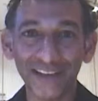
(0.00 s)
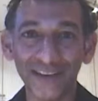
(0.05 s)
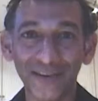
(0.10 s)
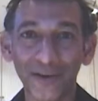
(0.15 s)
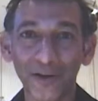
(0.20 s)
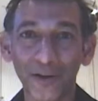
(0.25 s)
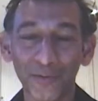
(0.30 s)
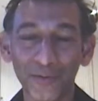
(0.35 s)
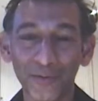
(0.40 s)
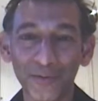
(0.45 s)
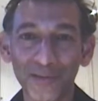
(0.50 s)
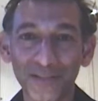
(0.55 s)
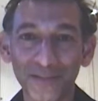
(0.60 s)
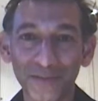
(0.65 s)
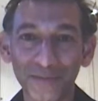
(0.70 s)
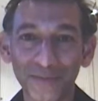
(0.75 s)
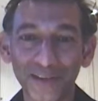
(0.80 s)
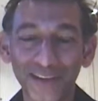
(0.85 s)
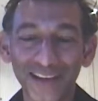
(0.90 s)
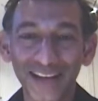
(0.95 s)
optimism.
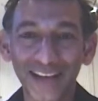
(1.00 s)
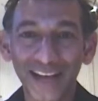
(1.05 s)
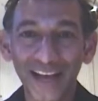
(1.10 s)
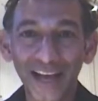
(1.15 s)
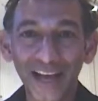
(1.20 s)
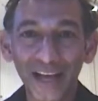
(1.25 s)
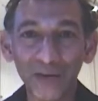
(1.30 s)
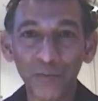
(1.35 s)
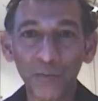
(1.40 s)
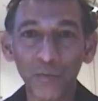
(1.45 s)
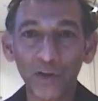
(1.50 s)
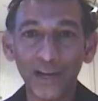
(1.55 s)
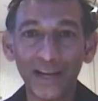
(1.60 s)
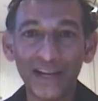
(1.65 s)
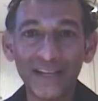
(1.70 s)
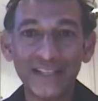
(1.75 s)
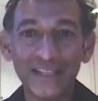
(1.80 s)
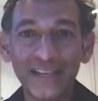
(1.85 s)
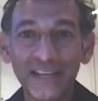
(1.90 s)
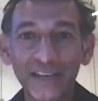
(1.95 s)
And what I
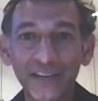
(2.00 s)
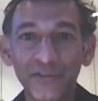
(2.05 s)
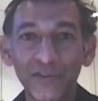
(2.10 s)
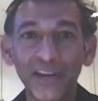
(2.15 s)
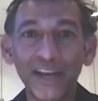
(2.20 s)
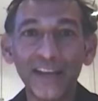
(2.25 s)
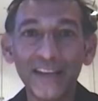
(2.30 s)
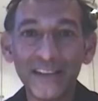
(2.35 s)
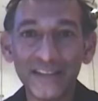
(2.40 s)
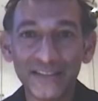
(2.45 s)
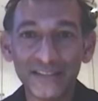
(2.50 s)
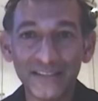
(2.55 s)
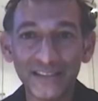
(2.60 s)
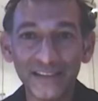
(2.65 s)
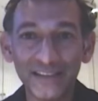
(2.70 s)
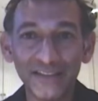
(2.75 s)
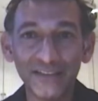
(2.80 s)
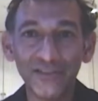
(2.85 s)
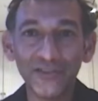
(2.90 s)
see really is